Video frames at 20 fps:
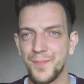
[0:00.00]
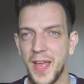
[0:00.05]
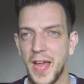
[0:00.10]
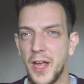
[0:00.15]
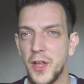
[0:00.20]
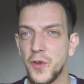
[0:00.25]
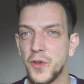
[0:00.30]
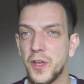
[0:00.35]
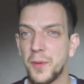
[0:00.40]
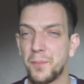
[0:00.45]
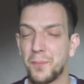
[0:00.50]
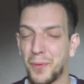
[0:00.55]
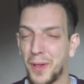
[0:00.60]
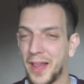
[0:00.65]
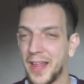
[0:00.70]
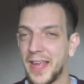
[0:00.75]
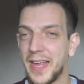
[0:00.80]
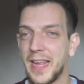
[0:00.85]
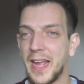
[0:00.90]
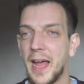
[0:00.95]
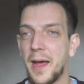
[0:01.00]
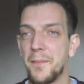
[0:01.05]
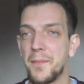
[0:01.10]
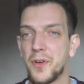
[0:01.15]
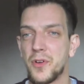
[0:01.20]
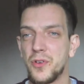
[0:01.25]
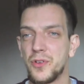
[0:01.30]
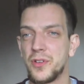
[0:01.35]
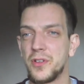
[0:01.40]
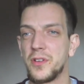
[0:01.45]
I used to play at my
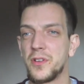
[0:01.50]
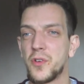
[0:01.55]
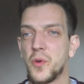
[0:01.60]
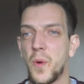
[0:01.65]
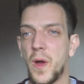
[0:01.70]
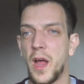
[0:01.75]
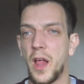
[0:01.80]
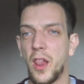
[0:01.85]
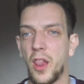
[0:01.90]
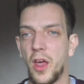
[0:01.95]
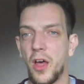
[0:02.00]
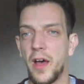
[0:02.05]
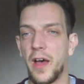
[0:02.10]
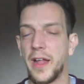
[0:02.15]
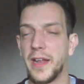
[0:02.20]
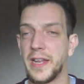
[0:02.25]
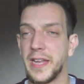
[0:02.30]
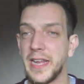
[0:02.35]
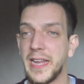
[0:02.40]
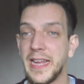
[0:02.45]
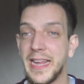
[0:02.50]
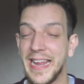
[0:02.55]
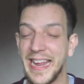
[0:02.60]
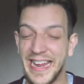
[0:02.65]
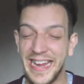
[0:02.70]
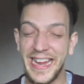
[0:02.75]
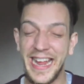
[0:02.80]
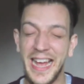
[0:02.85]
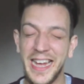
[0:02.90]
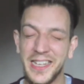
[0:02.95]
cousin's quite a lot, and
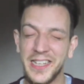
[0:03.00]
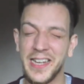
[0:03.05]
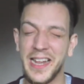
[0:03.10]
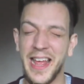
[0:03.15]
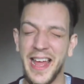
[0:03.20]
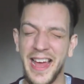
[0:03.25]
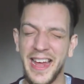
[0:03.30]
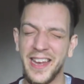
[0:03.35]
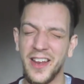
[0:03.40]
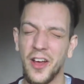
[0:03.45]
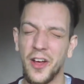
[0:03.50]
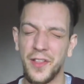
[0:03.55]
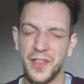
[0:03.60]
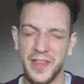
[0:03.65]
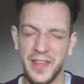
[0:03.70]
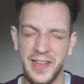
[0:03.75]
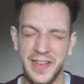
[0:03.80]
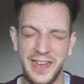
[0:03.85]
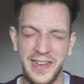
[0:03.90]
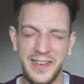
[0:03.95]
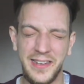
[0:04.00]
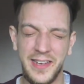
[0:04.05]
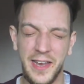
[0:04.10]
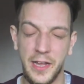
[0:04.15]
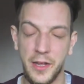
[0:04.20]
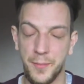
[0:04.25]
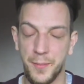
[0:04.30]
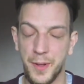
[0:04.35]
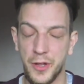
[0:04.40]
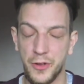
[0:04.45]
he actually had it on the
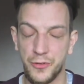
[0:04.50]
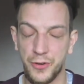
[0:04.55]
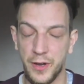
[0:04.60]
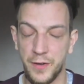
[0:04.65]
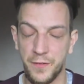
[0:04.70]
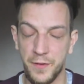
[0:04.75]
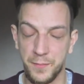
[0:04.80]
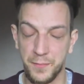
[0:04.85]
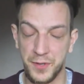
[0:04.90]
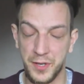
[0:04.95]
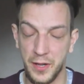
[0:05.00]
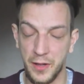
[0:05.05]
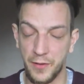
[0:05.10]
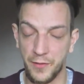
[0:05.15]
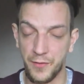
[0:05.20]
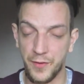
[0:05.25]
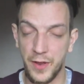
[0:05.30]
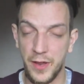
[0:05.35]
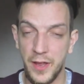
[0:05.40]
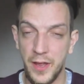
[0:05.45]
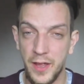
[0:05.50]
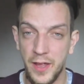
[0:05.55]
Sega Mega Drive himself,